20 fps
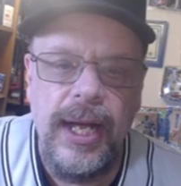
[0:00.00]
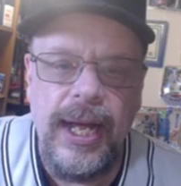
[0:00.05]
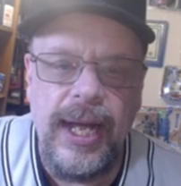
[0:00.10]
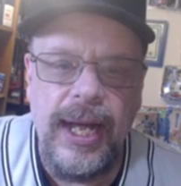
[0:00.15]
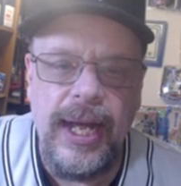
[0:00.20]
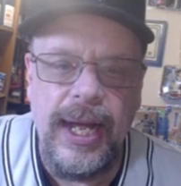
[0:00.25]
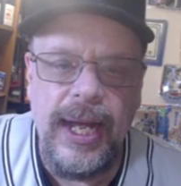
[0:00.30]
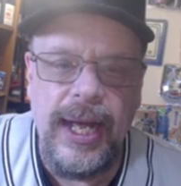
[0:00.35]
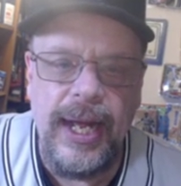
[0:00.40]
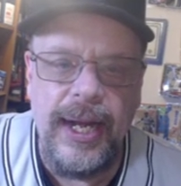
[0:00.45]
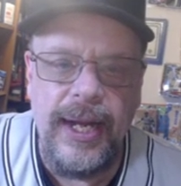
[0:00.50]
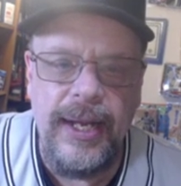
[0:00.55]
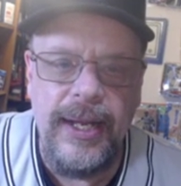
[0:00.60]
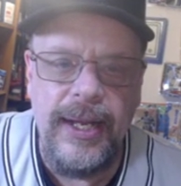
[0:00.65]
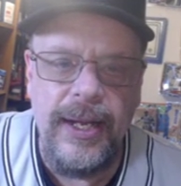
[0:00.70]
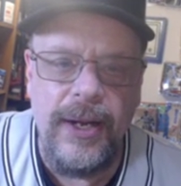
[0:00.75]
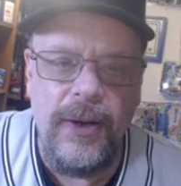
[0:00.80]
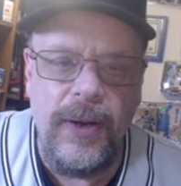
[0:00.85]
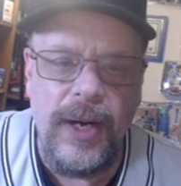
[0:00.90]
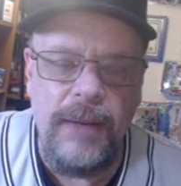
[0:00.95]
And you
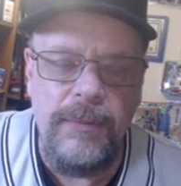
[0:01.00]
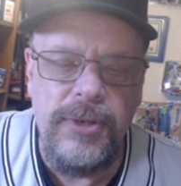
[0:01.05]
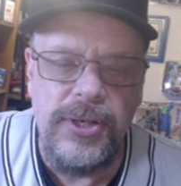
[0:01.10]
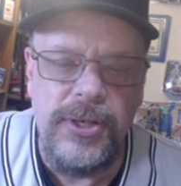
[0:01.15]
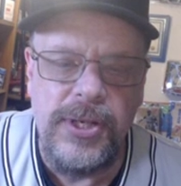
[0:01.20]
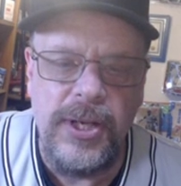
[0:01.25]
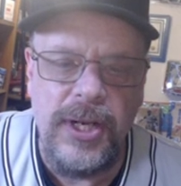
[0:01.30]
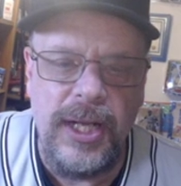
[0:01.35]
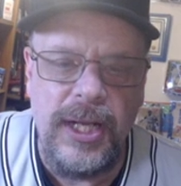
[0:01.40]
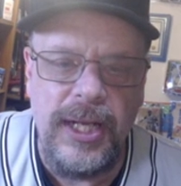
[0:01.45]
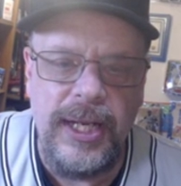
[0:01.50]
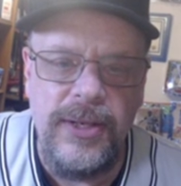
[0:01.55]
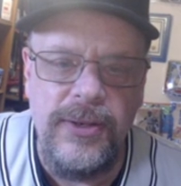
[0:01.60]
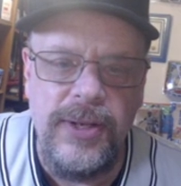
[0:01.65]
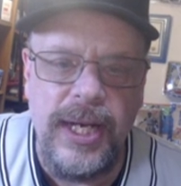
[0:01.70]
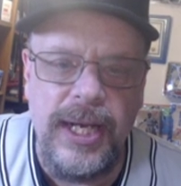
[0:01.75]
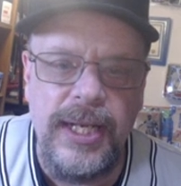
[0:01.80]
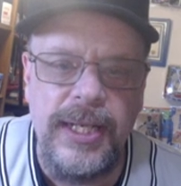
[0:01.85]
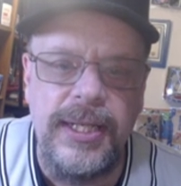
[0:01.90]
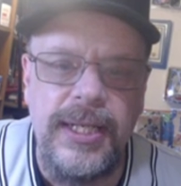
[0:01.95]
know, I'm just going to let you
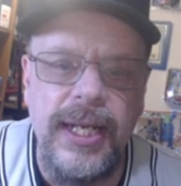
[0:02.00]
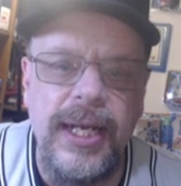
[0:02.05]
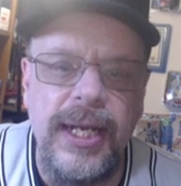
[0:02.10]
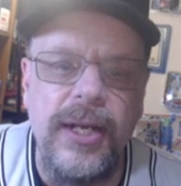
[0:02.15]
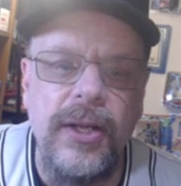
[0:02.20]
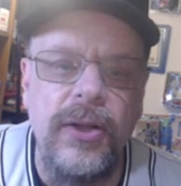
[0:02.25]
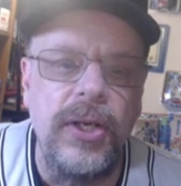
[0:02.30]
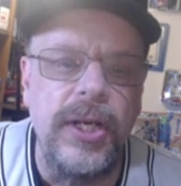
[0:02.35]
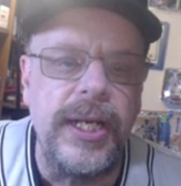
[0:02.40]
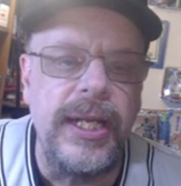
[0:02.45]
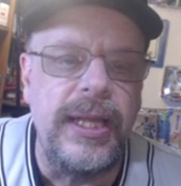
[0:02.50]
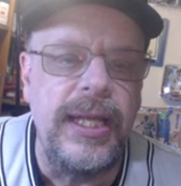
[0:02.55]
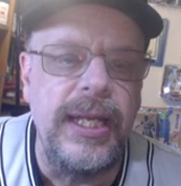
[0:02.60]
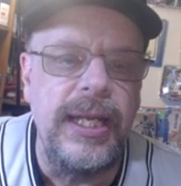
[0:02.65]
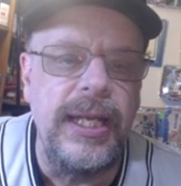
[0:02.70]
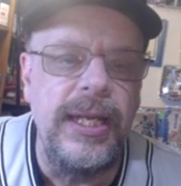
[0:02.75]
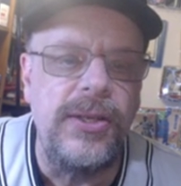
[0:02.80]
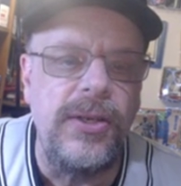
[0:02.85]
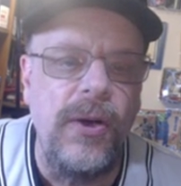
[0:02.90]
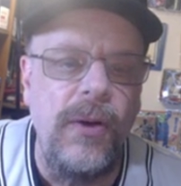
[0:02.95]
guys take a look at
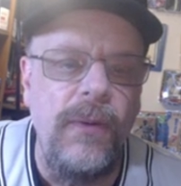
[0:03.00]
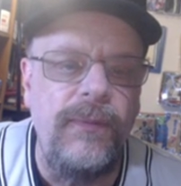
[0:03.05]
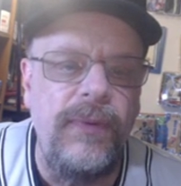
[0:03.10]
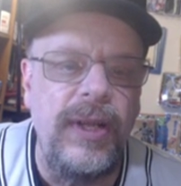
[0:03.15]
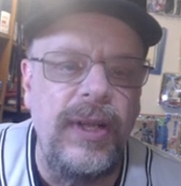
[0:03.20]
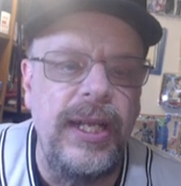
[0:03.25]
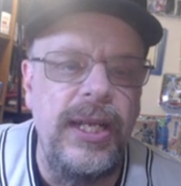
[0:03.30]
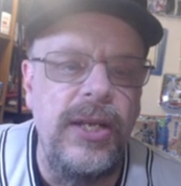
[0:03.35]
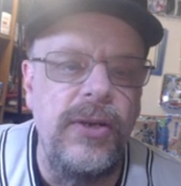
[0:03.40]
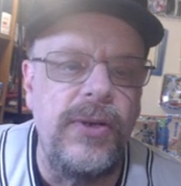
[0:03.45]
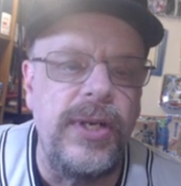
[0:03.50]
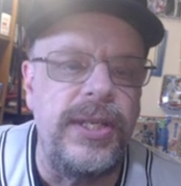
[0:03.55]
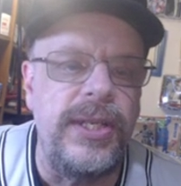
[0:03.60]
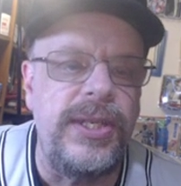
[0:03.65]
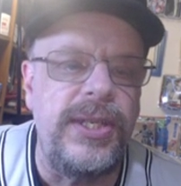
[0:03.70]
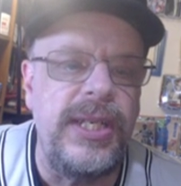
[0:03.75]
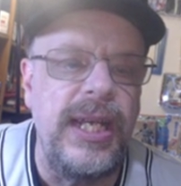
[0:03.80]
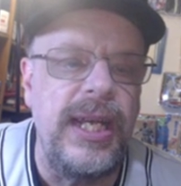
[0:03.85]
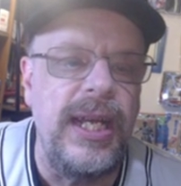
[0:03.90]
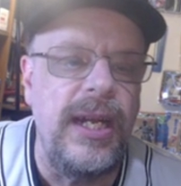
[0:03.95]
these. Hopefully, you can
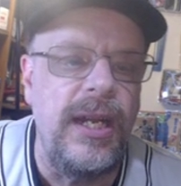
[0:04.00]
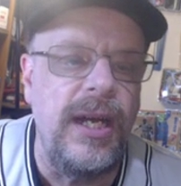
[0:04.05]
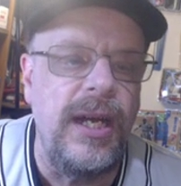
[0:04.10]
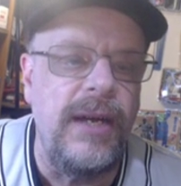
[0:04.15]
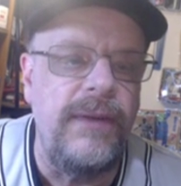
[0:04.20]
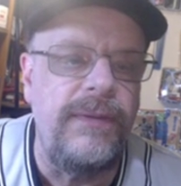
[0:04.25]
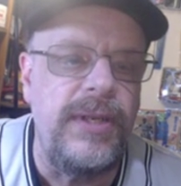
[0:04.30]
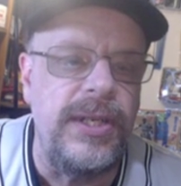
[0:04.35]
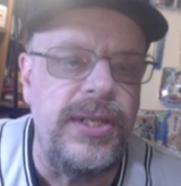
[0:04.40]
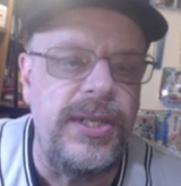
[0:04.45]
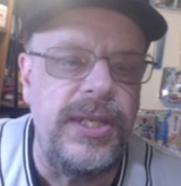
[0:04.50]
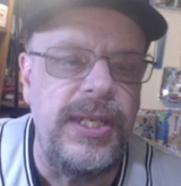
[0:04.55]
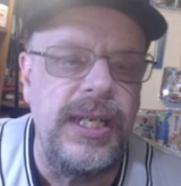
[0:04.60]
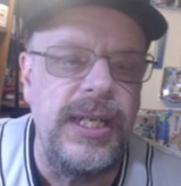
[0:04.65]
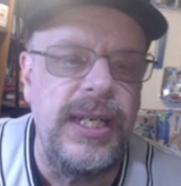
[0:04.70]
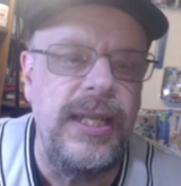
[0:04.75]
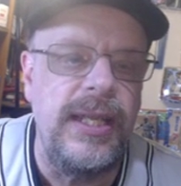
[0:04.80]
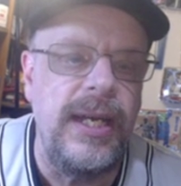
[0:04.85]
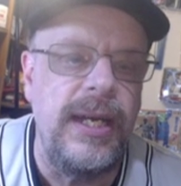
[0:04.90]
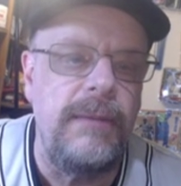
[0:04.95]
see enough to
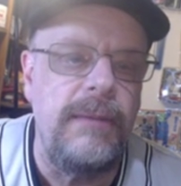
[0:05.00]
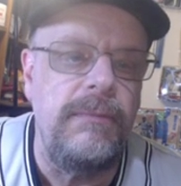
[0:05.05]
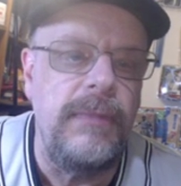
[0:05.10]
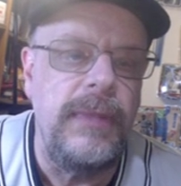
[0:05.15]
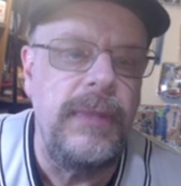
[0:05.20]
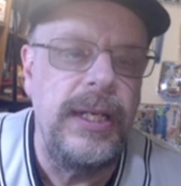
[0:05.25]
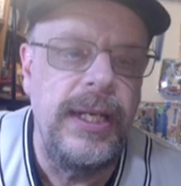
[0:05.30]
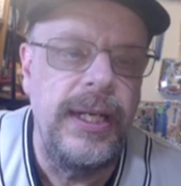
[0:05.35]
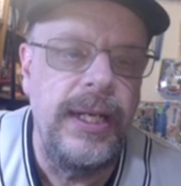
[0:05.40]
see them.